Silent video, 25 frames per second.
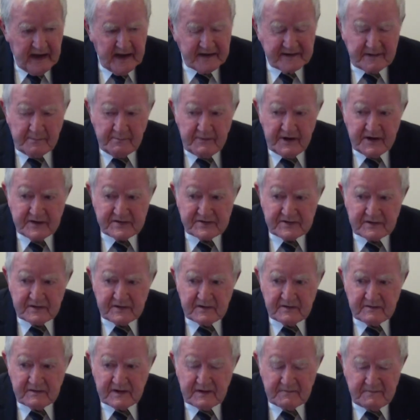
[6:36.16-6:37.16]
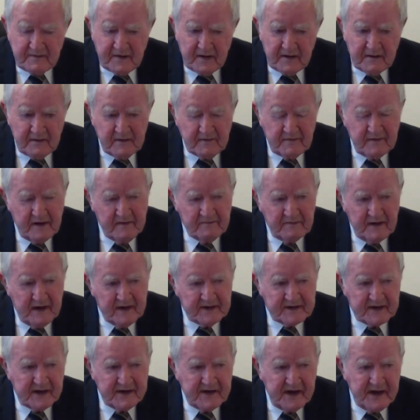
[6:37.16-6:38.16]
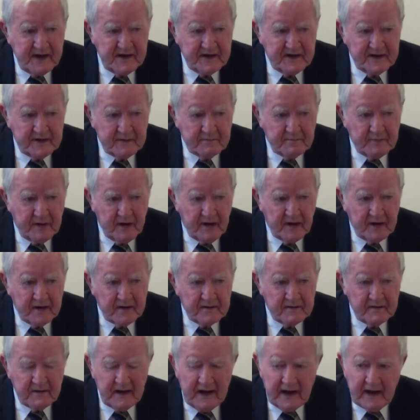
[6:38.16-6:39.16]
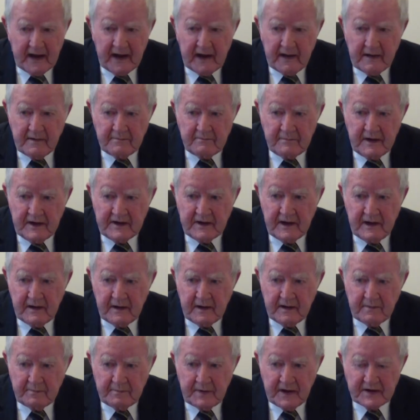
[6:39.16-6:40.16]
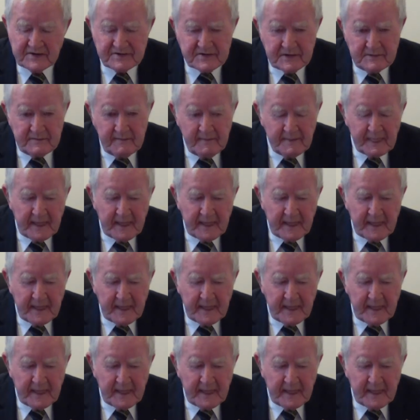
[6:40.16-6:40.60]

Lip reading: the Minister, a Canadian-born person.